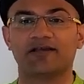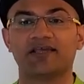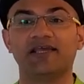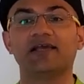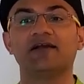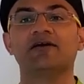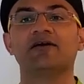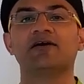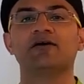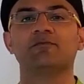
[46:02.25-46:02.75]

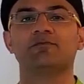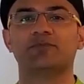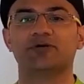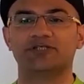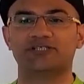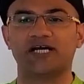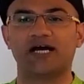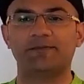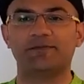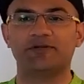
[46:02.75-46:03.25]
King
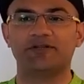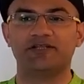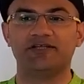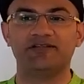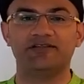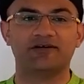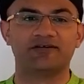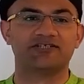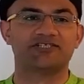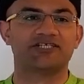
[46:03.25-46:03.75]
Prajapati
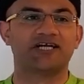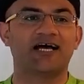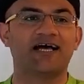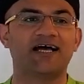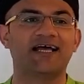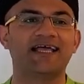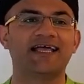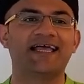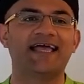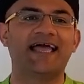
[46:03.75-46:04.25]
Daksha,
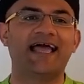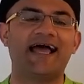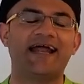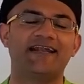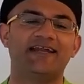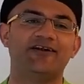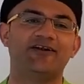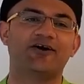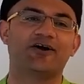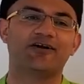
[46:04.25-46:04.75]
had
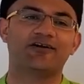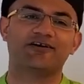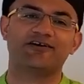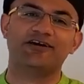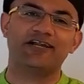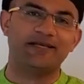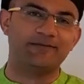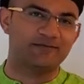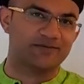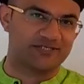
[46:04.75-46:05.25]
a daughter
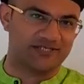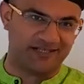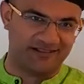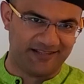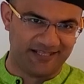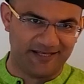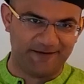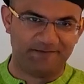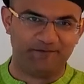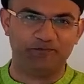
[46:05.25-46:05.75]
named
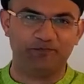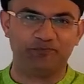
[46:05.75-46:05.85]
Sati.